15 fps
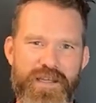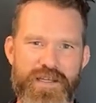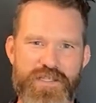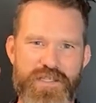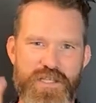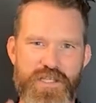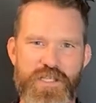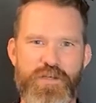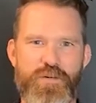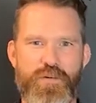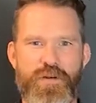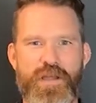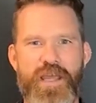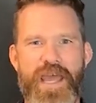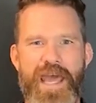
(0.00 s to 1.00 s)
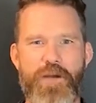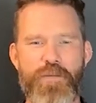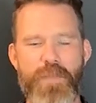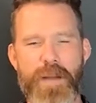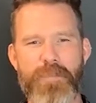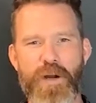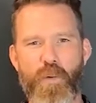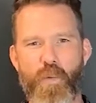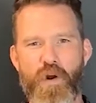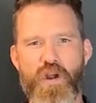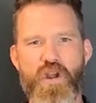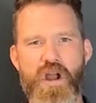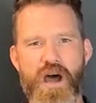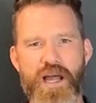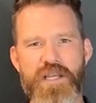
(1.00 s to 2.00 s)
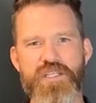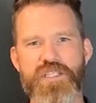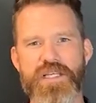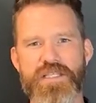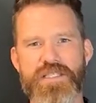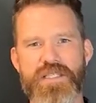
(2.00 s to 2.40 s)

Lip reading: to you. And remember, we're not just